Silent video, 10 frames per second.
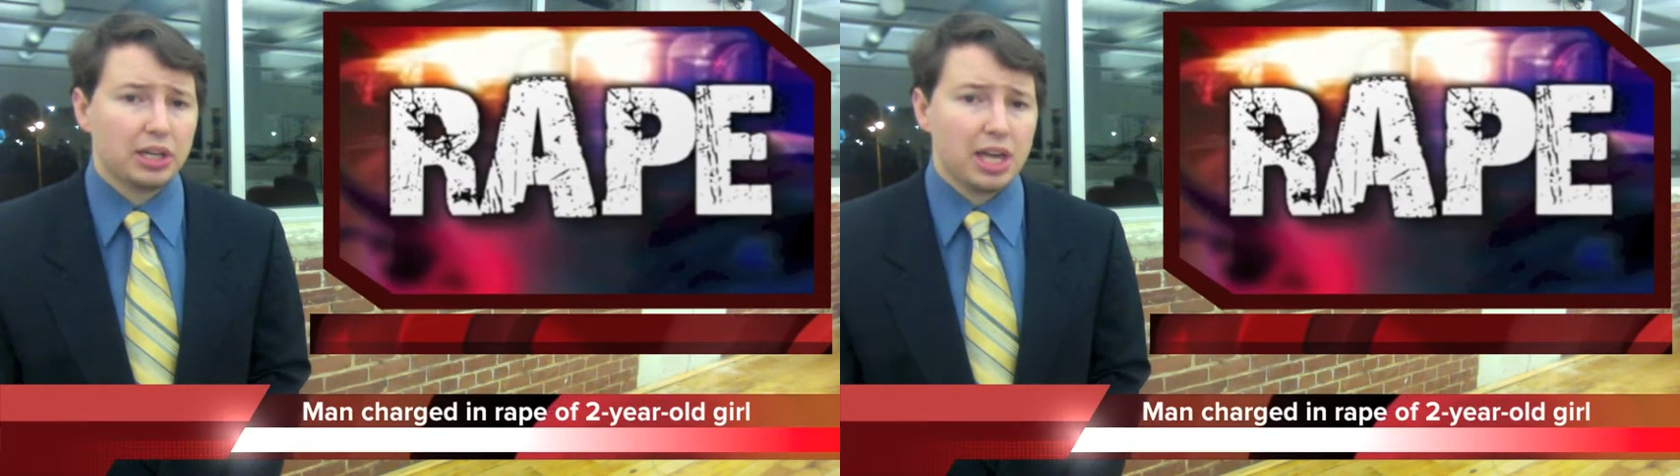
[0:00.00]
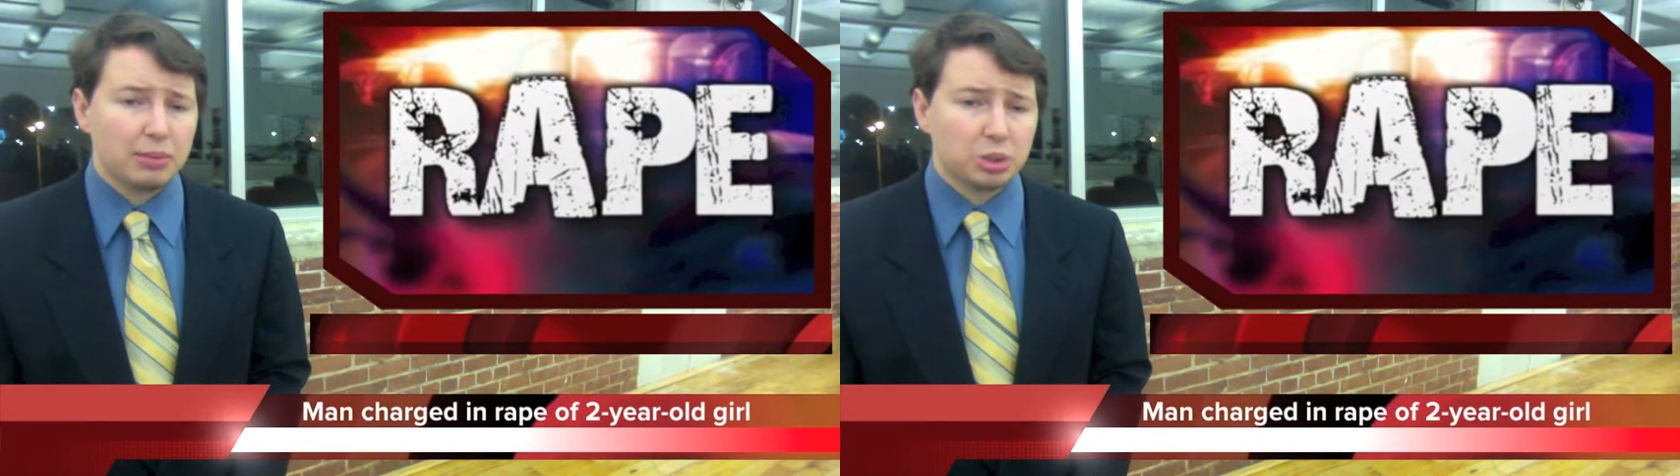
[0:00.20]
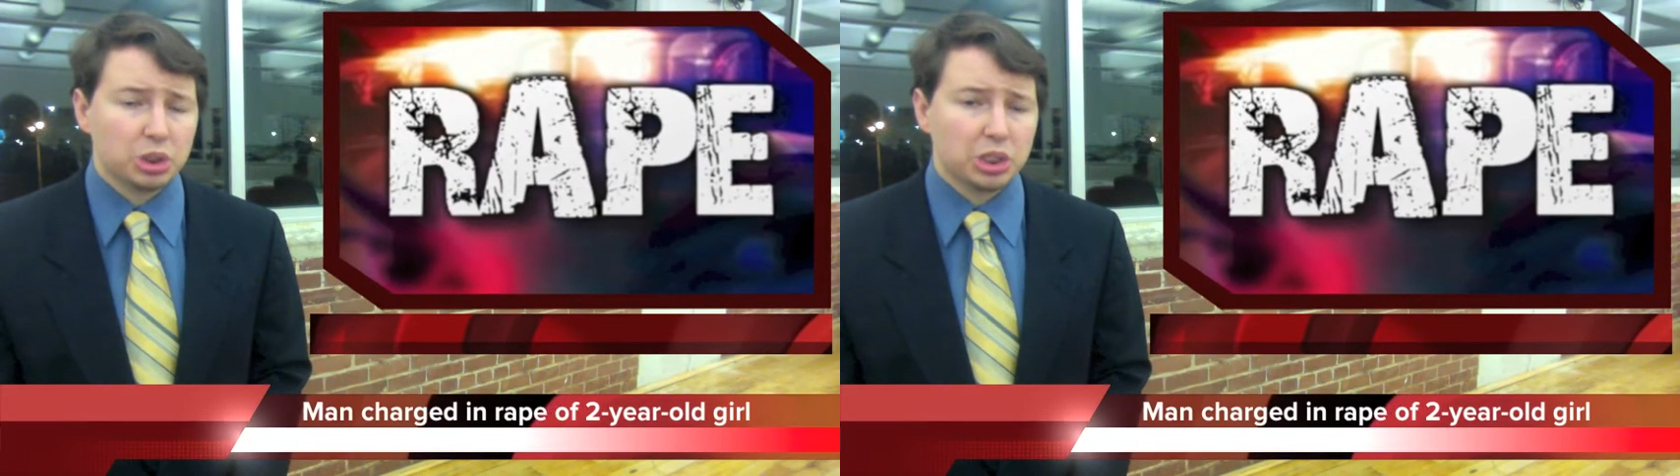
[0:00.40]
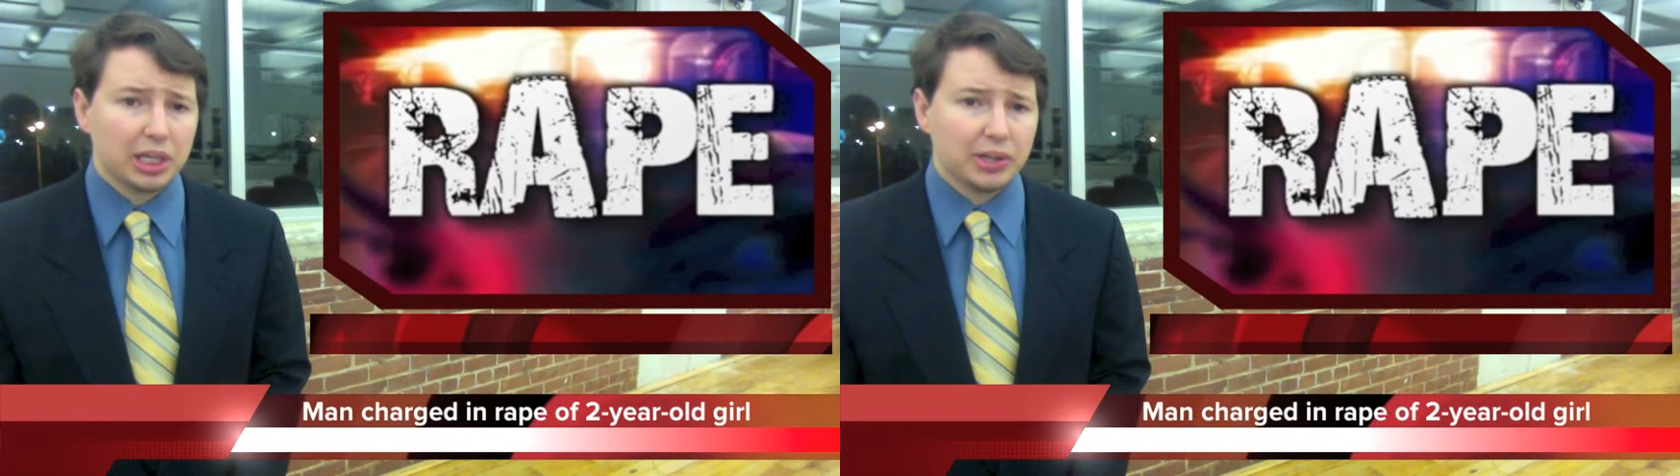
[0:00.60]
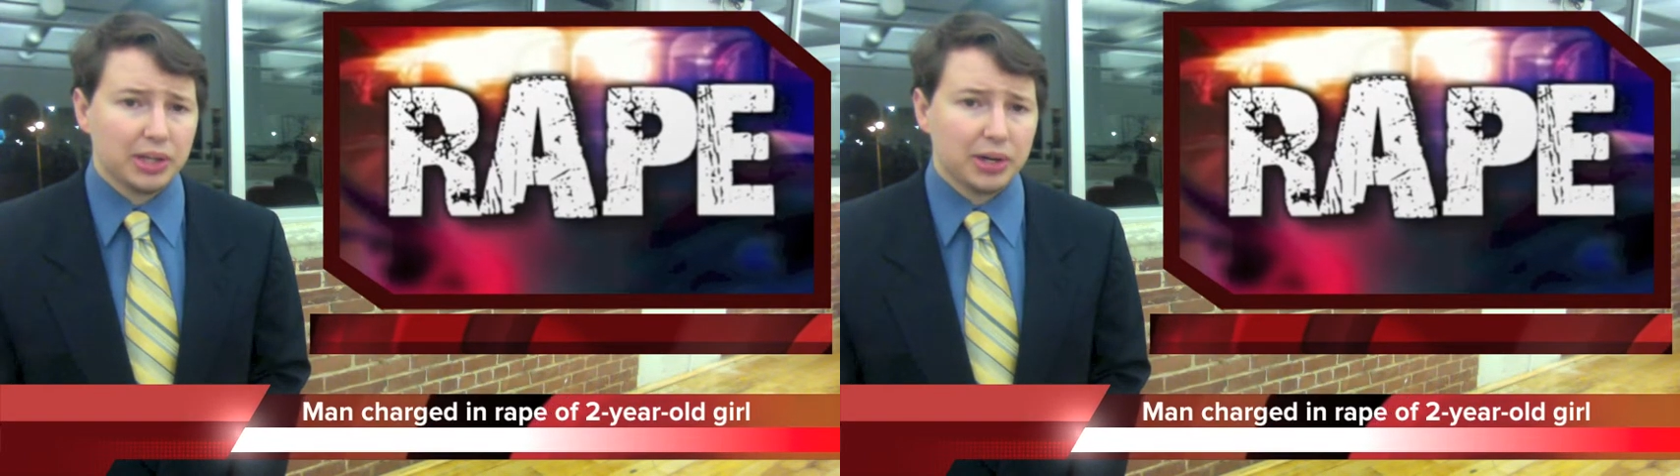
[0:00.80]
and hemorrhaging
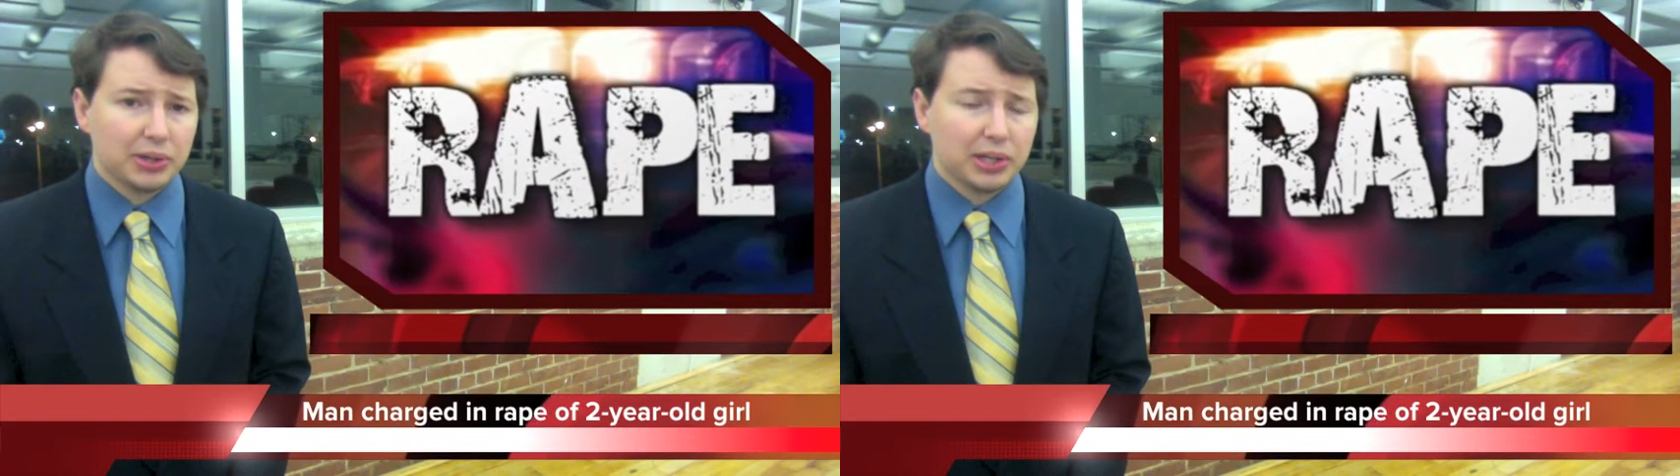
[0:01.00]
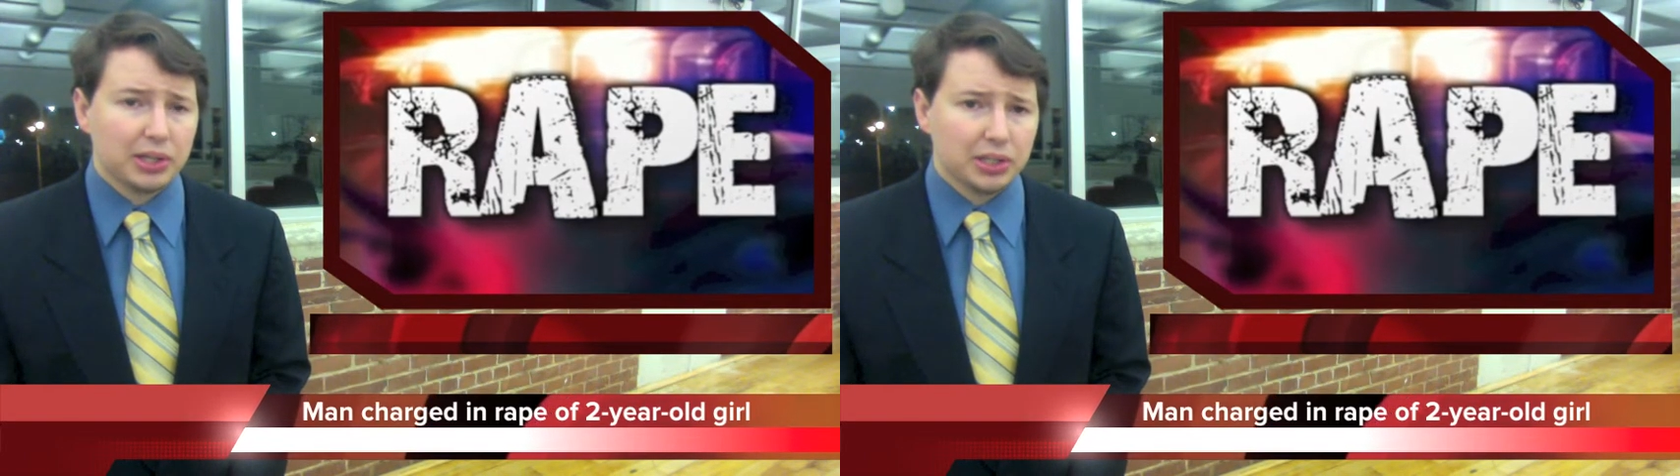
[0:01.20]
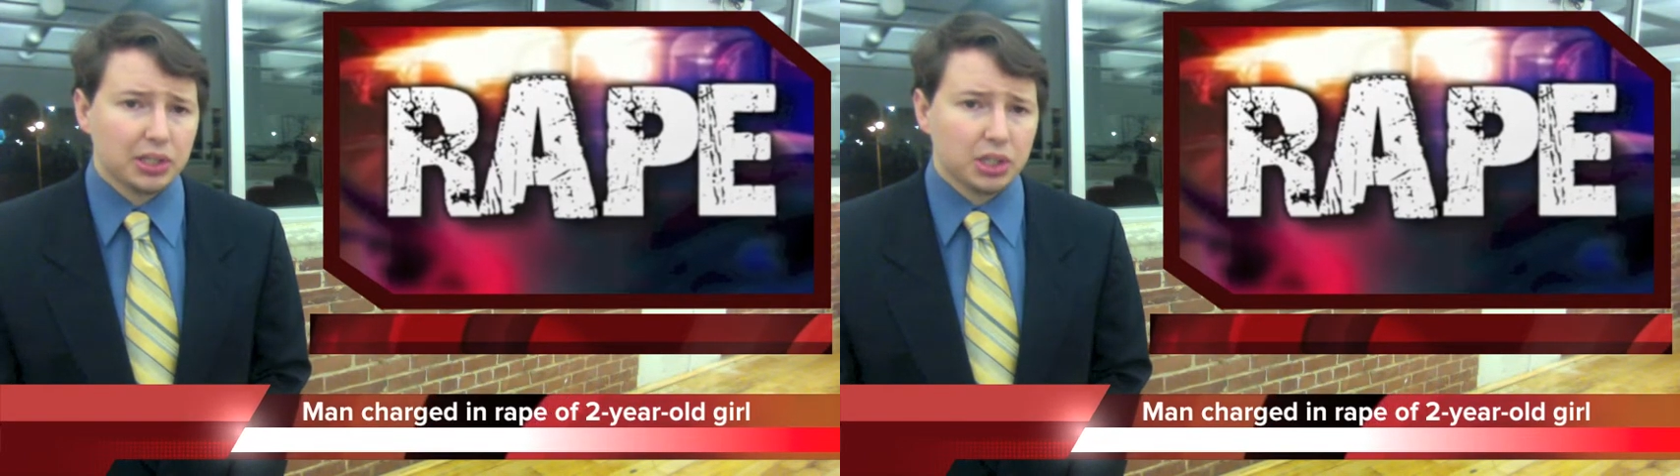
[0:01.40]
in the area.